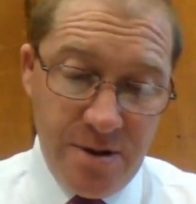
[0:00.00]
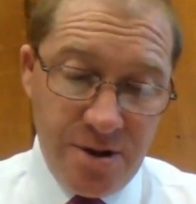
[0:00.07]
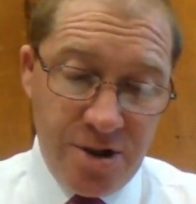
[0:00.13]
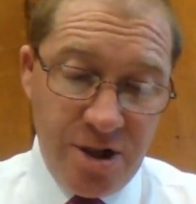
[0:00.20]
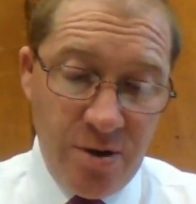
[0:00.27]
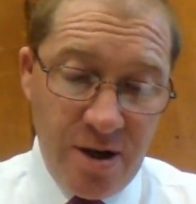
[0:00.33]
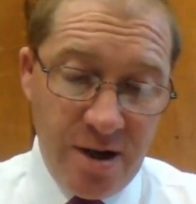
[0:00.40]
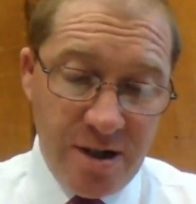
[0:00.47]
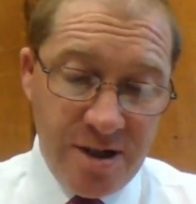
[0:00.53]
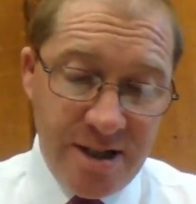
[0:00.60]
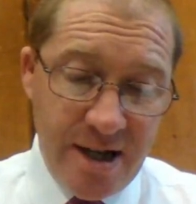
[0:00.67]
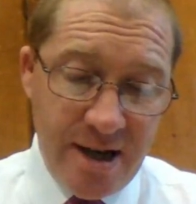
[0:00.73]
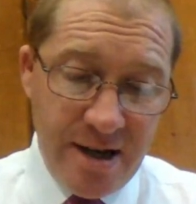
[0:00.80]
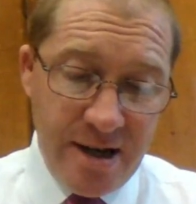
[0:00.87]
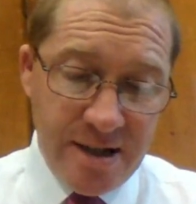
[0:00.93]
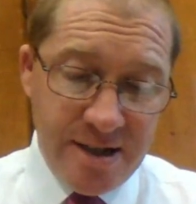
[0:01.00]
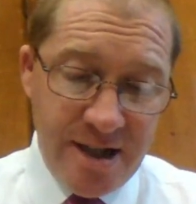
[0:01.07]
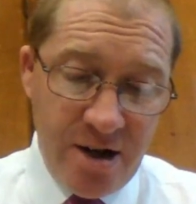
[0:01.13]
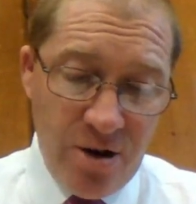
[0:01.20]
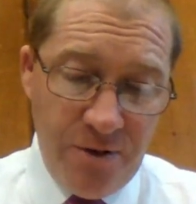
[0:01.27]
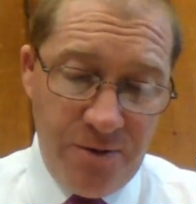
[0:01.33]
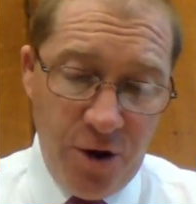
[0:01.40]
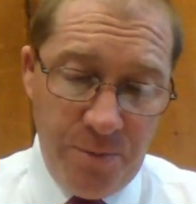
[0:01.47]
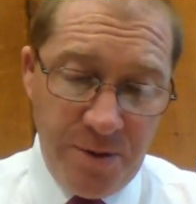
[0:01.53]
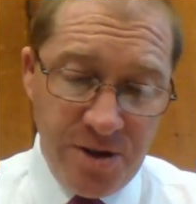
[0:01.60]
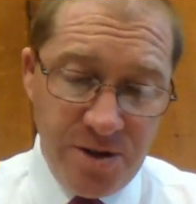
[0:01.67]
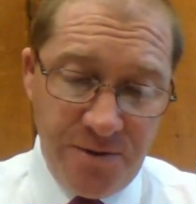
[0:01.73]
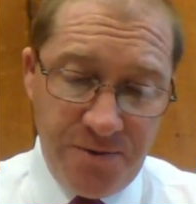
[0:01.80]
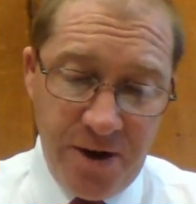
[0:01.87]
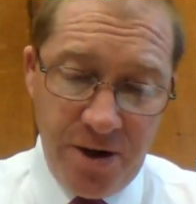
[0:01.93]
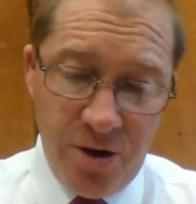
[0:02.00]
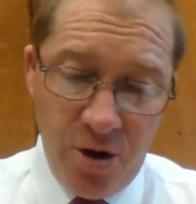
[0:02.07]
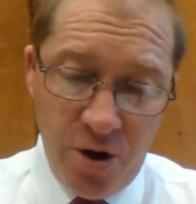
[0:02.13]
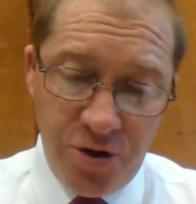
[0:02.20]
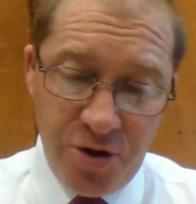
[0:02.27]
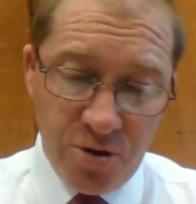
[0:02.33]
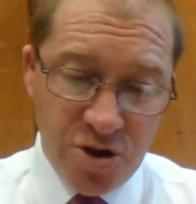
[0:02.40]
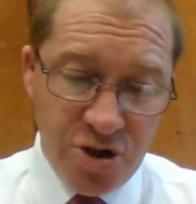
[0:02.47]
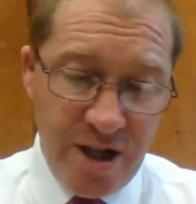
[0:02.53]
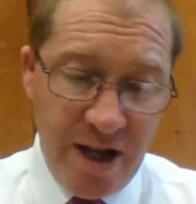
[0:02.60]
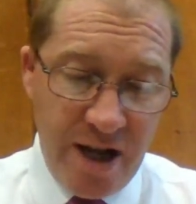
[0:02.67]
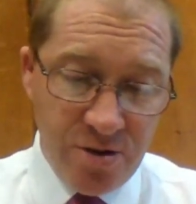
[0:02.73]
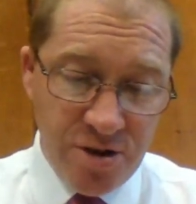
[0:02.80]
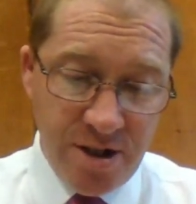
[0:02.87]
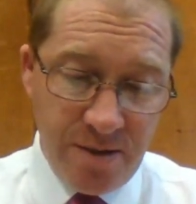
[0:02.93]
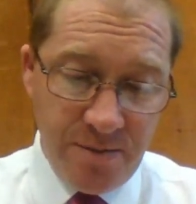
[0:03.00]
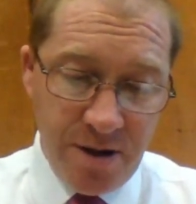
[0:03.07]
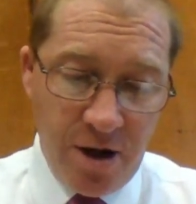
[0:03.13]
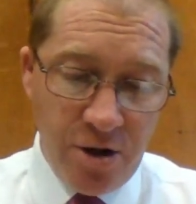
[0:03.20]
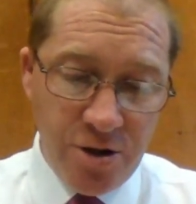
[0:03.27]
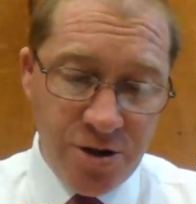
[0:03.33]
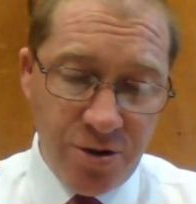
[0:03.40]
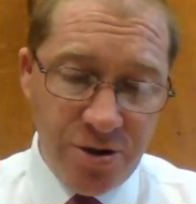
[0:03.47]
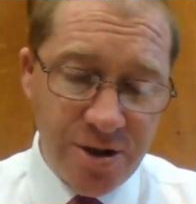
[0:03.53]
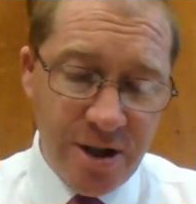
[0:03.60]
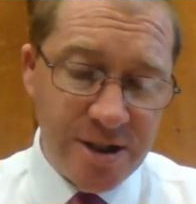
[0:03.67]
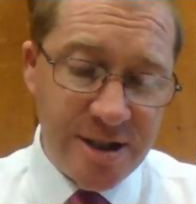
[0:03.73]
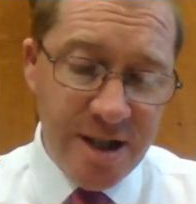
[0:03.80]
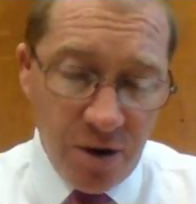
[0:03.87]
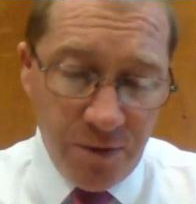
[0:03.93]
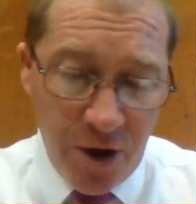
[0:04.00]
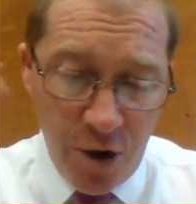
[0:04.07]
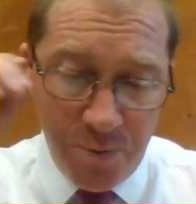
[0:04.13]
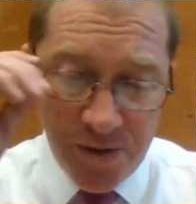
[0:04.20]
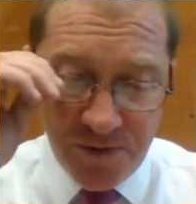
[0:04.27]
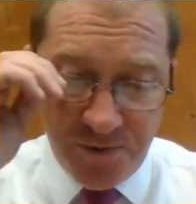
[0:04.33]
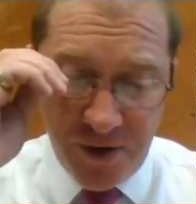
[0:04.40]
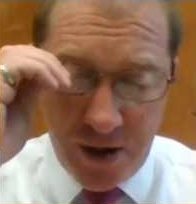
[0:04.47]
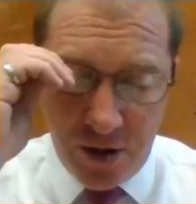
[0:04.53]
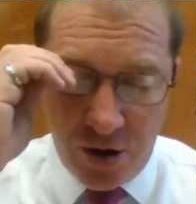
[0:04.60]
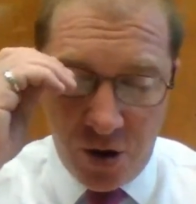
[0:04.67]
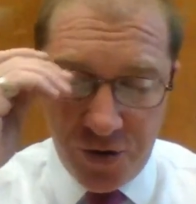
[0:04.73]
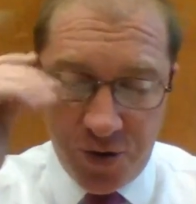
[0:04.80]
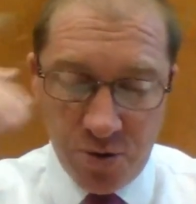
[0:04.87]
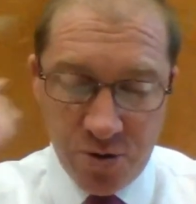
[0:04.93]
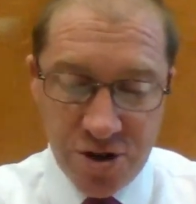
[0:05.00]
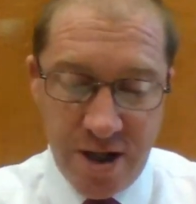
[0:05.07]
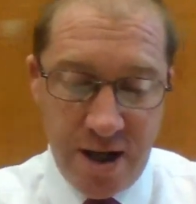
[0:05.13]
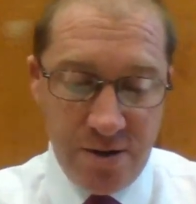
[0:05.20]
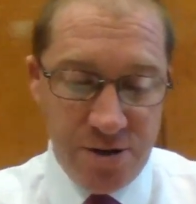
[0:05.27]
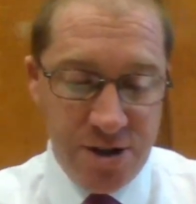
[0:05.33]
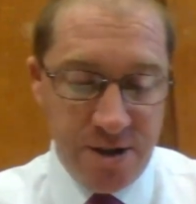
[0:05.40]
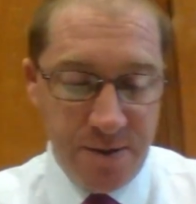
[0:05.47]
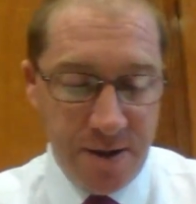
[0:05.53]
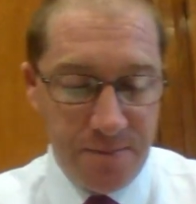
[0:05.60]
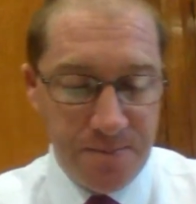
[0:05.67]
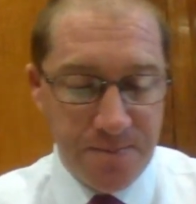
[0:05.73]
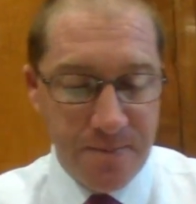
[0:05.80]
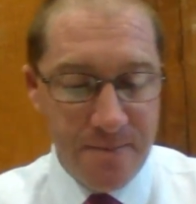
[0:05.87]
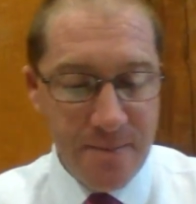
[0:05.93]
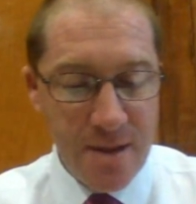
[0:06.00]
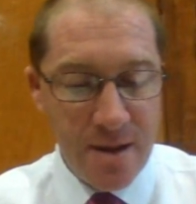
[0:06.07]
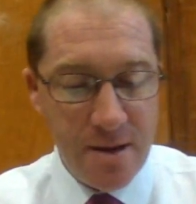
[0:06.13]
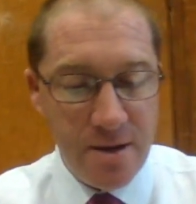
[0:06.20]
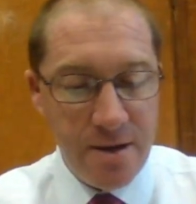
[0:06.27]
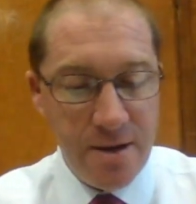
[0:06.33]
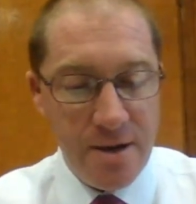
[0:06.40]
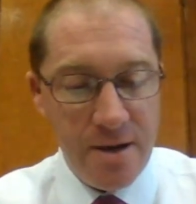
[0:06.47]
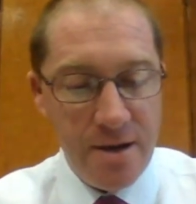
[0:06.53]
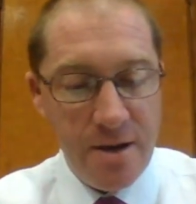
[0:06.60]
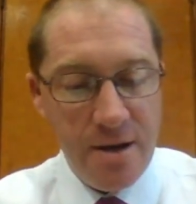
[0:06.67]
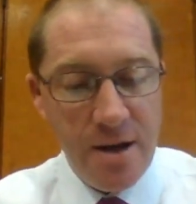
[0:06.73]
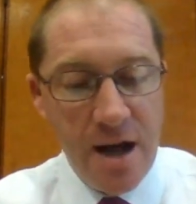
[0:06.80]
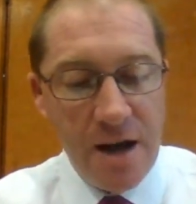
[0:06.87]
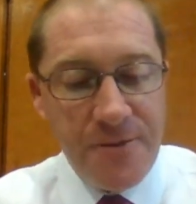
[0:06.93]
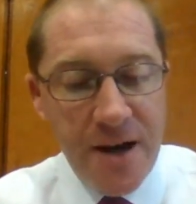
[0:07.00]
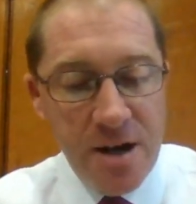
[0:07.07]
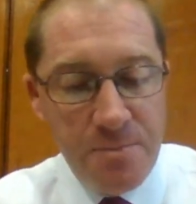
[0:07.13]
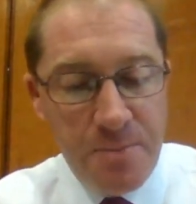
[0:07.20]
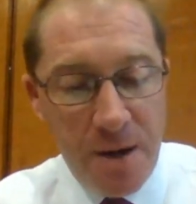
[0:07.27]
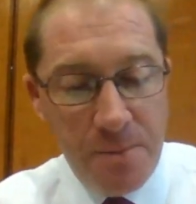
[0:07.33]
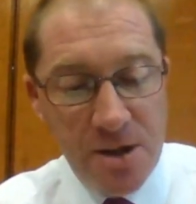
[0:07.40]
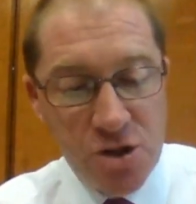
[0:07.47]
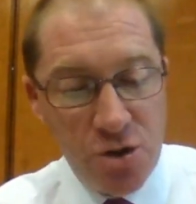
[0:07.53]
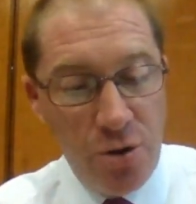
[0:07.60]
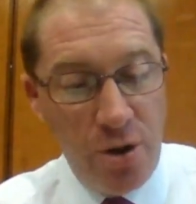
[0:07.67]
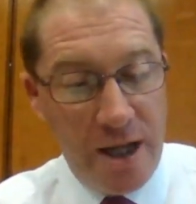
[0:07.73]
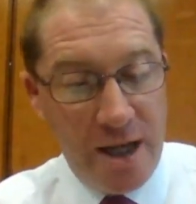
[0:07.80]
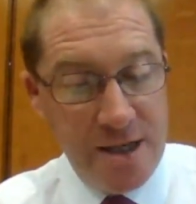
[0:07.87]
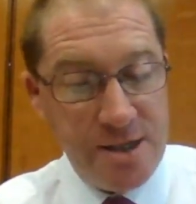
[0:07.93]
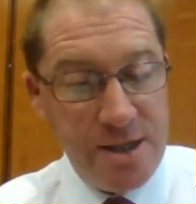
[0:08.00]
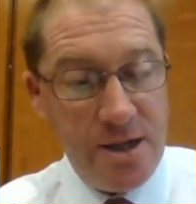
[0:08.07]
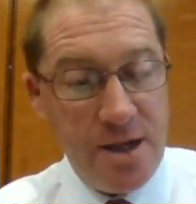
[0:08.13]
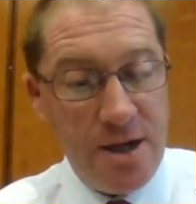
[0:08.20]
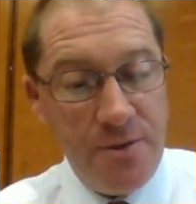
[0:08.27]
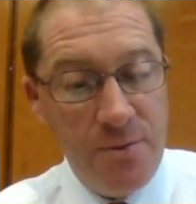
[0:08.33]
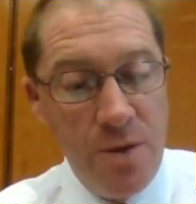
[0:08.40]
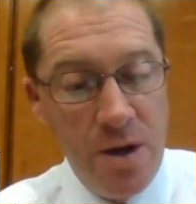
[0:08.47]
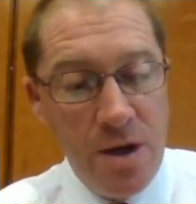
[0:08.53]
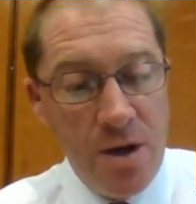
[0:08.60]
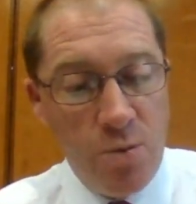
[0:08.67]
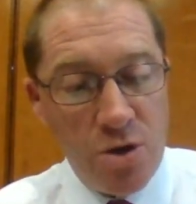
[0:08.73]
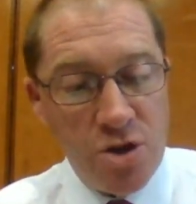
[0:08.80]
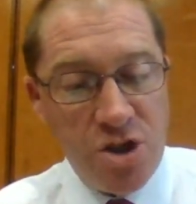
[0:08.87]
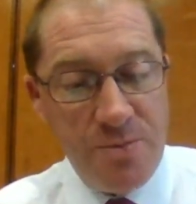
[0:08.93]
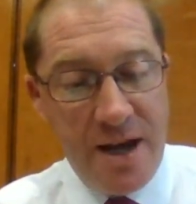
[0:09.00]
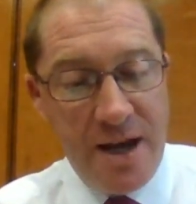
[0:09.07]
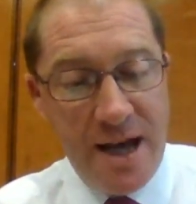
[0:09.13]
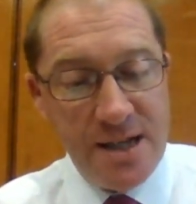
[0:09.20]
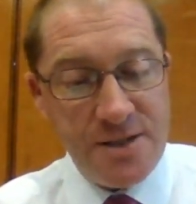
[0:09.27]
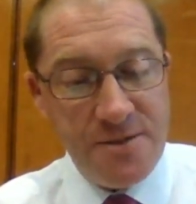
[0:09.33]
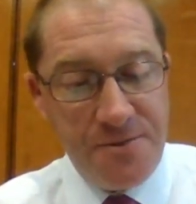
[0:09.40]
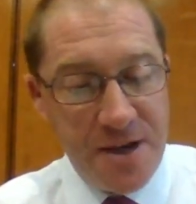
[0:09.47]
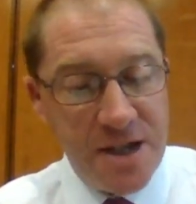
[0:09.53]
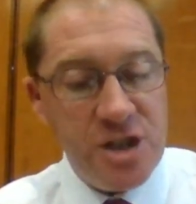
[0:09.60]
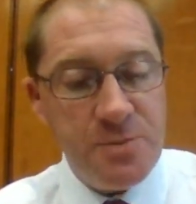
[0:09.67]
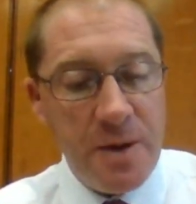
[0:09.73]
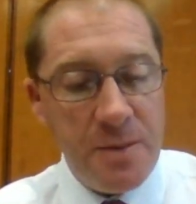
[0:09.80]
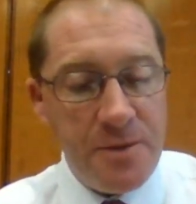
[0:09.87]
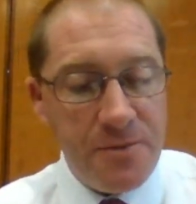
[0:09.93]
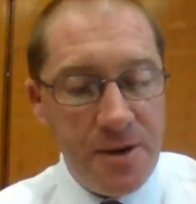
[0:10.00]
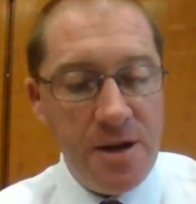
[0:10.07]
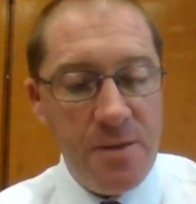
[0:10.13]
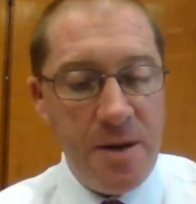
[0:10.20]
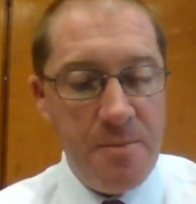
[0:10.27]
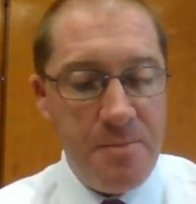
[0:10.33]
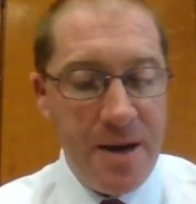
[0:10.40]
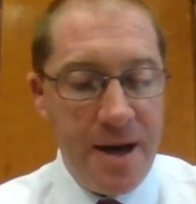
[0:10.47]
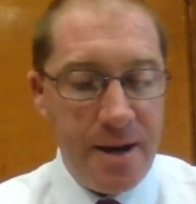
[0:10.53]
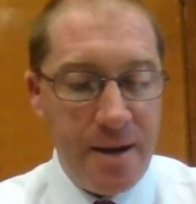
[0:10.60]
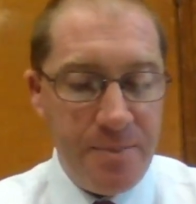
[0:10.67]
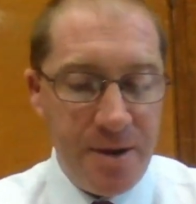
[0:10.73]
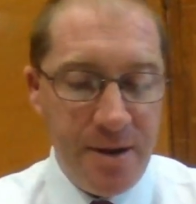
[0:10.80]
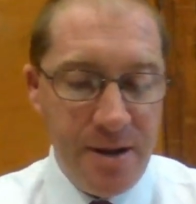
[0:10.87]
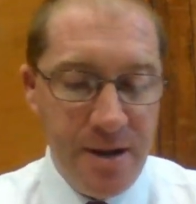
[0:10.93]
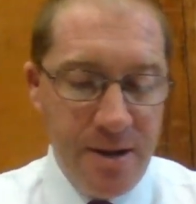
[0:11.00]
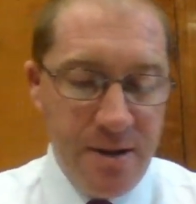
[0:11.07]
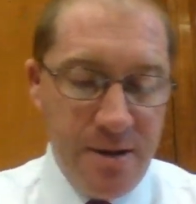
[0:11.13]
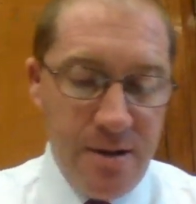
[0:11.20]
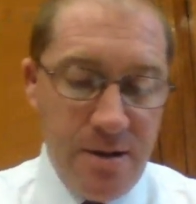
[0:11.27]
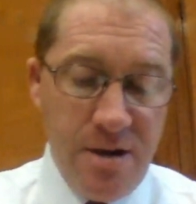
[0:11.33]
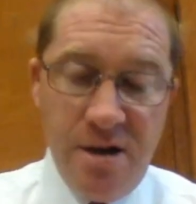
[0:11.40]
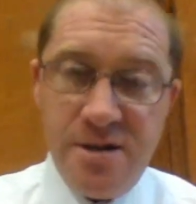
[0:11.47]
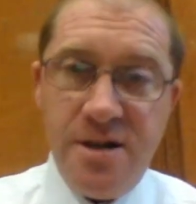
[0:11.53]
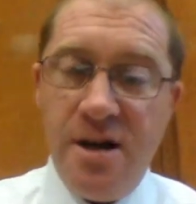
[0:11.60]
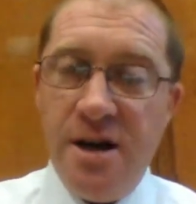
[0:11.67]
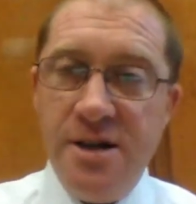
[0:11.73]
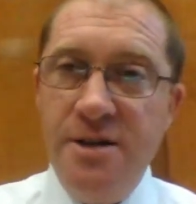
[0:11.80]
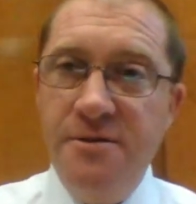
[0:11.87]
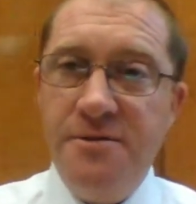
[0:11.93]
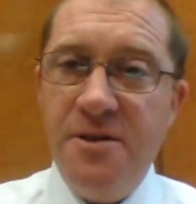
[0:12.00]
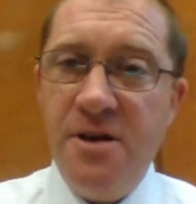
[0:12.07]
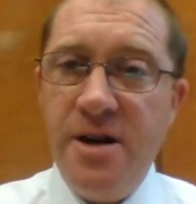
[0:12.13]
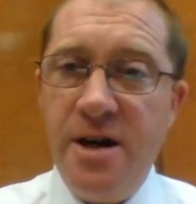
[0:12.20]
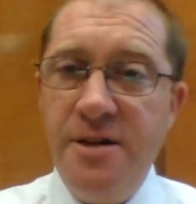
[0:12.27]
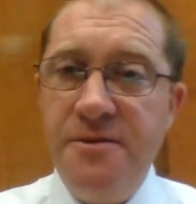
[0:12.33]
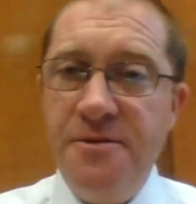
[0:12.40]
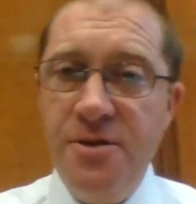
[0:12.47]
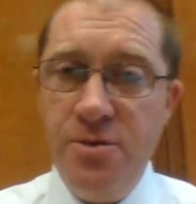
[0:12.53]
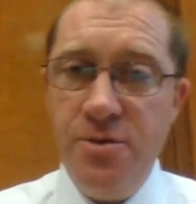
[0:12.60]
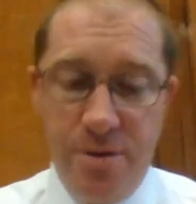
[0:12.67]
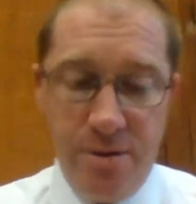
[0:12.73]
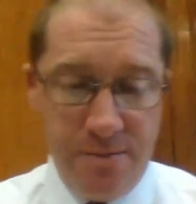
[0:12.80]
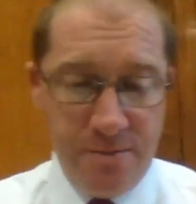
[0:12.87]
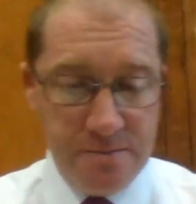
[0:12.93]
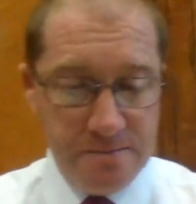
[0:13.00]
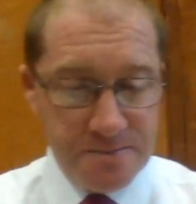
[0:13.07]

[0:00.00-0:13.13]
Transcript: So I set off hoping to find a hot dog stand or something. I set off hoping to find a hot dog stand or something. I found a public toilet easy enough, and washing my hands and face made me feel a bit better, but I didn't find any food.